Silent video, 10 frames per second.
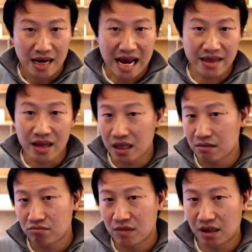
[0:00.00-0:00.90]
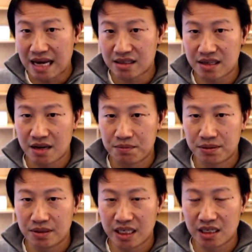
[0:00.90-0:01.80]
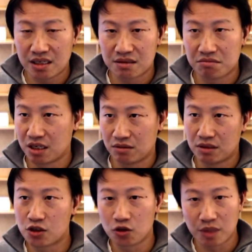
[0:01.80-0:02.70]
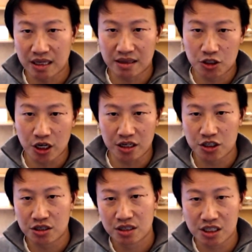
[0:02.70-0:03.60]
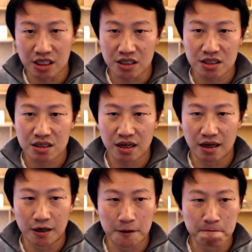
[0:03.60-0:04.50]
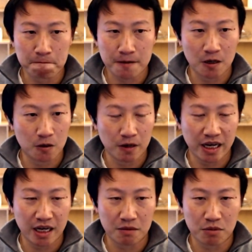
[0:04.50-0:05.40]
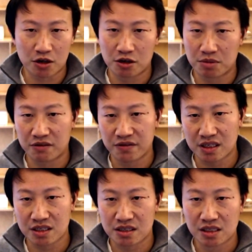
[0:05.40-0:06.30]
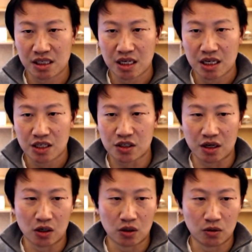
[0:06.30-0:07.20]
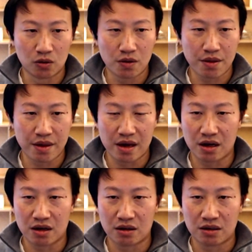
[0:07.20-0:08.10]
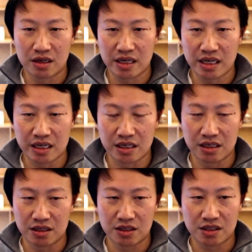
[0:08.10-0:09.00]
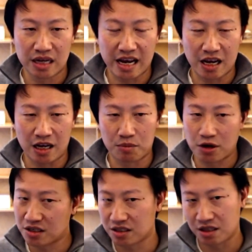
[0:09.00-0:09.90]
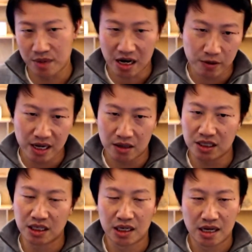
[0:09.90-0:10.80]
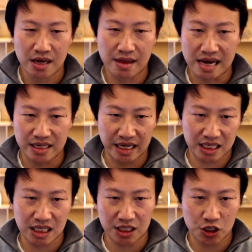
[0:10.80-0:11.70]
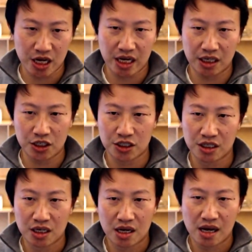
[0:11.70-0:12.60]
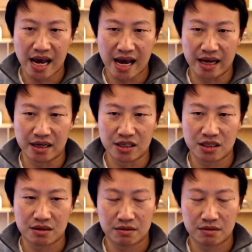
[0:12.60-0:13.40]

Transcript: And then the last step is, assuming that the change sticks, go and mark your bug fixed. So there is a process in the background that takes this change and